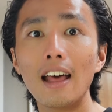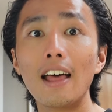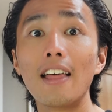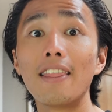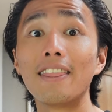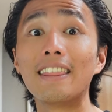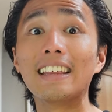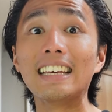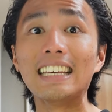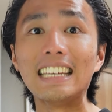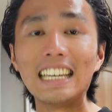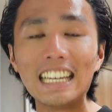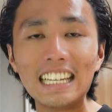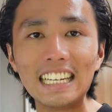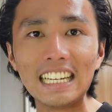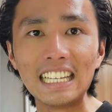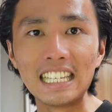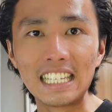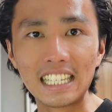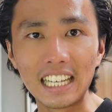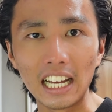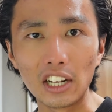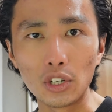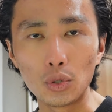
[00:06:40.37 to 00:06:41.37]
The eating
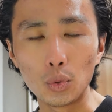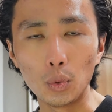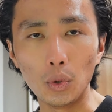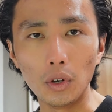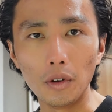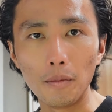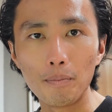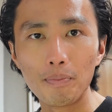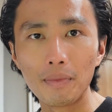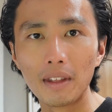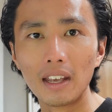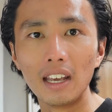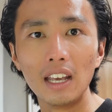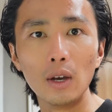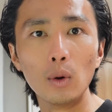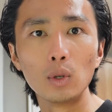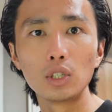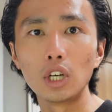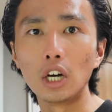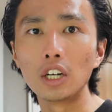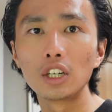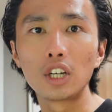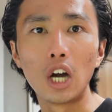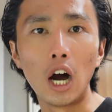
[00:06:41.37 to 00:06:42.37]
schedule. It was
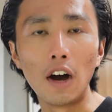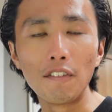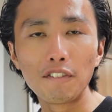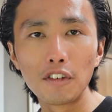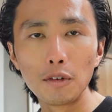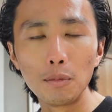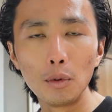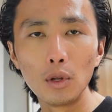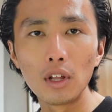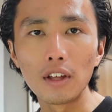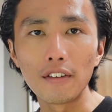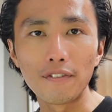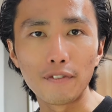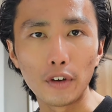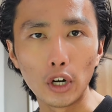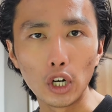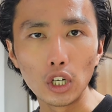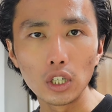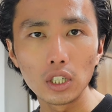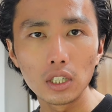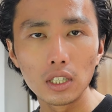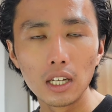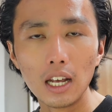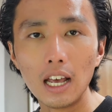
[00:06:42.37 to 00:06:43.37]
uncomfortable at
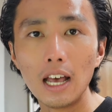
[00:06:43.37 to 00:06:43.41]
first,